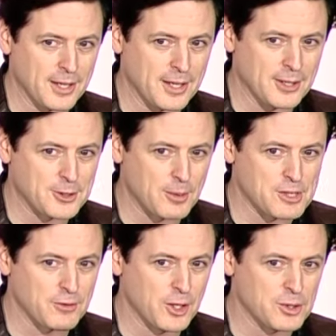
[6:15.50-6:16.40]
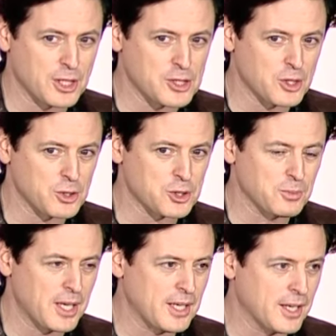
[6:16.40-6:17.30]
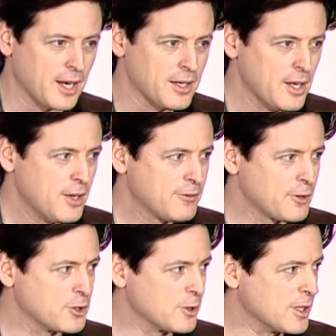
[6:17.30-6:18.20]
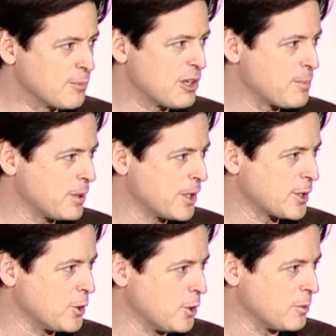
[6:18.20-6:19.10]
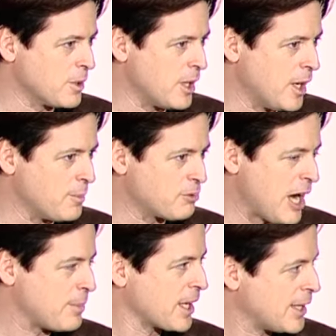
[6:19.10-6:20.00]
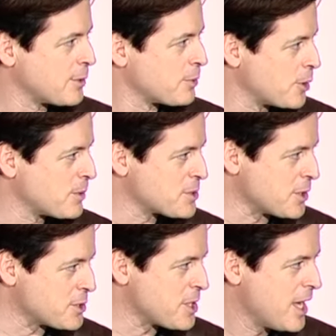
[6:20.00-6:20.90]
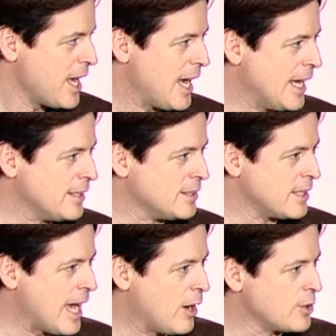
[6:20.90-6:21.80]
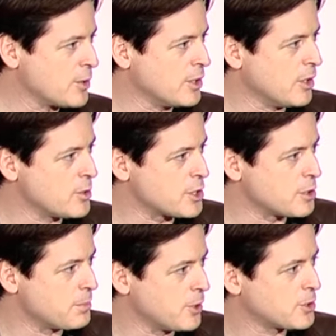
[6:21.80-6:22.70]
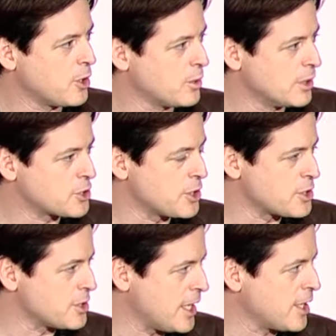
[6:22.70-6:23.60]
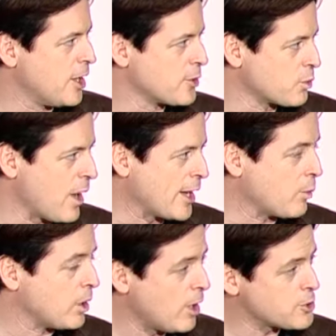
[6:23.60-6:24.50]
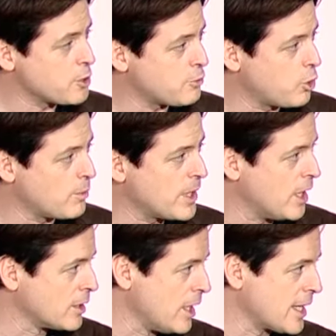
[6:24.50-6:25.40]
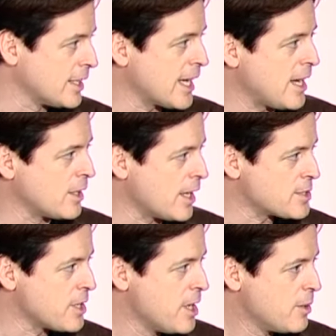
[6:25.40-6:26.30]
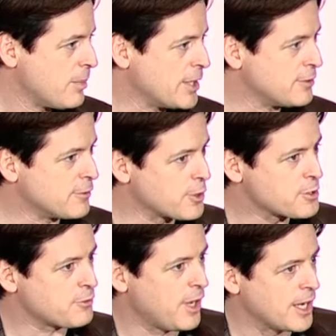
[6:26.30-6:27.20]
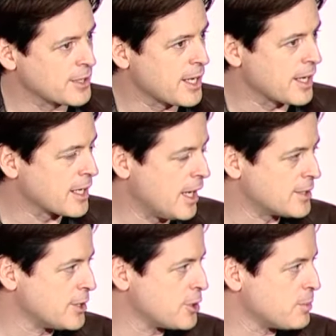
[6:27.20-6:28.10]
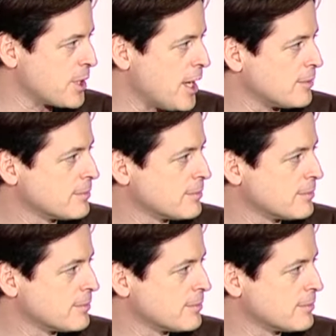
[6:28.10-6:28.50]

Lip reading: in terms of using social media for deliberate political propaganda purposes and how you can use it to build coalitions and take on the right while also forming unlikely allies by diversifying the kind of content you put out.